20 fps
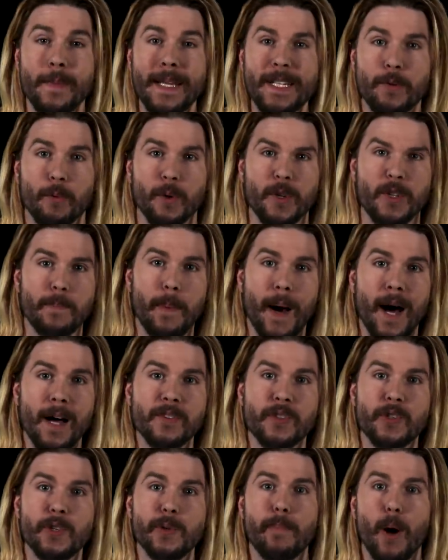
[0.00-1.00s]
means it
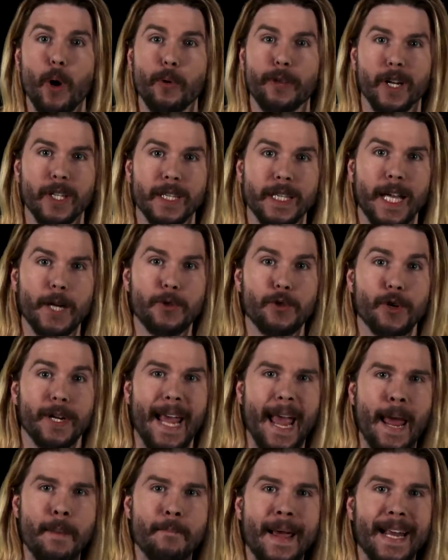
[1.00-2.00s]
responds to both
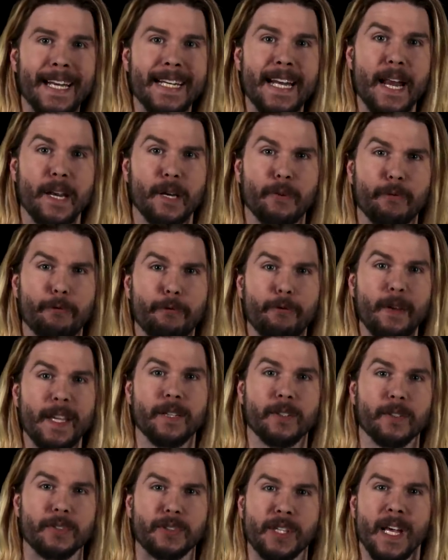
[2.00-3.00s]
electric and magnetic
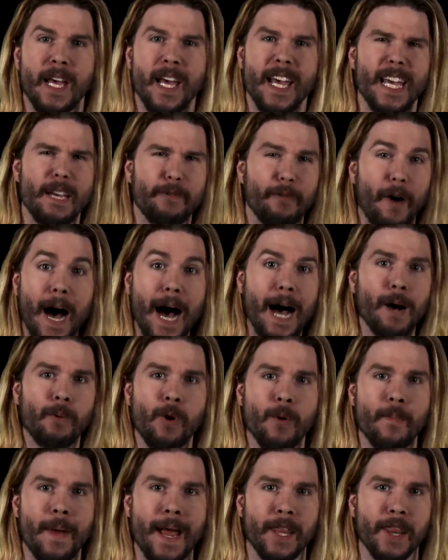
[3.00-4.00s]
fields. If
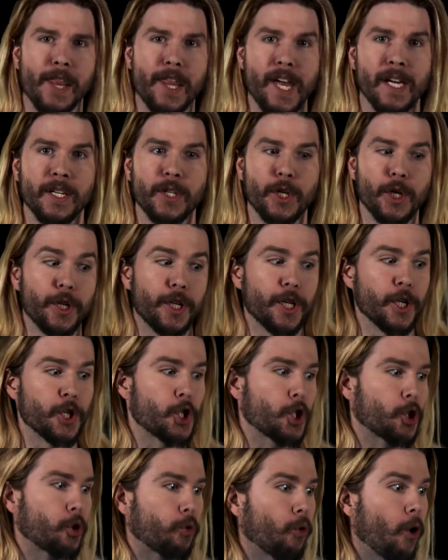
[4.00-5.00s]
Aquaman then could
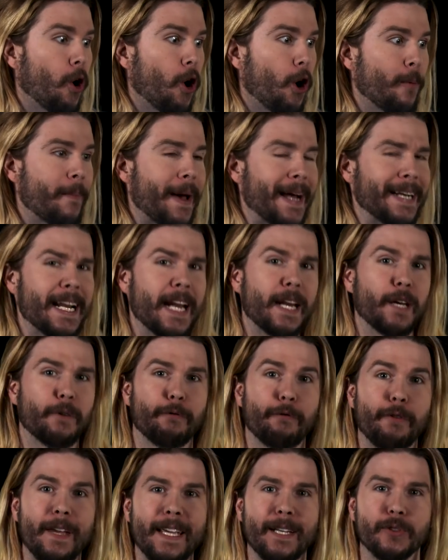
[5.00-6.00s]
control magnetic
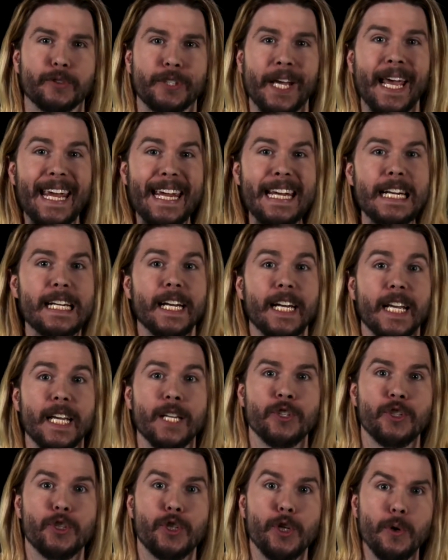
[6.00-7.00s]
fields, he could
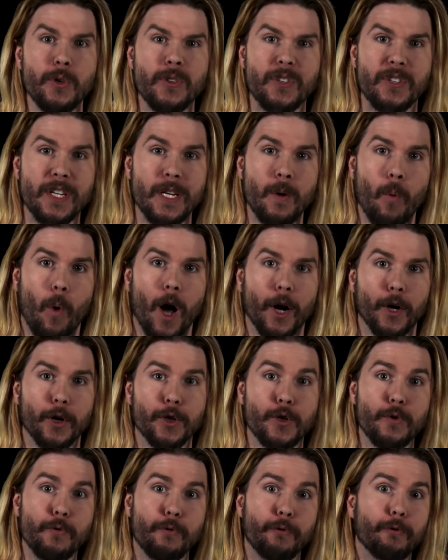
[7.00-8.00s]
induce seawater
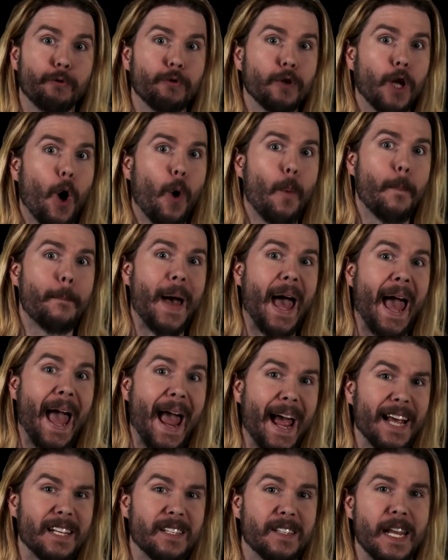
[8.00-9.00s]
to flow
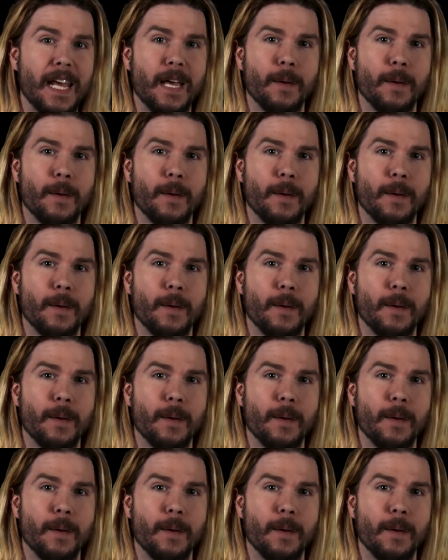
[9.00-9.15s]
past